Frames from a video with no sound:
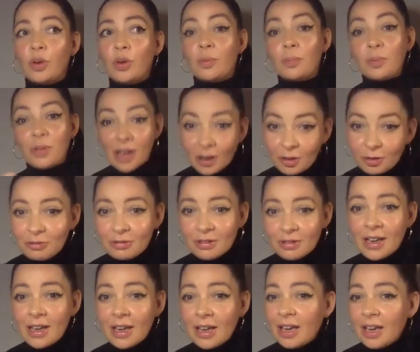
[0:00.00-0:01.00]
the piano
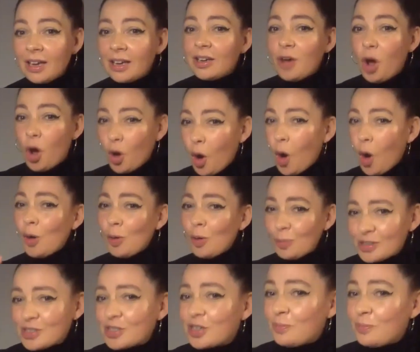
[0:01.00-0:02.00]

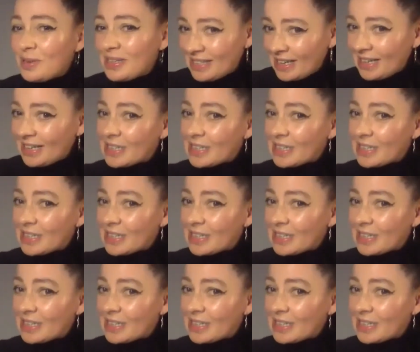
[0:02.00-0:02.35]
almost could be seen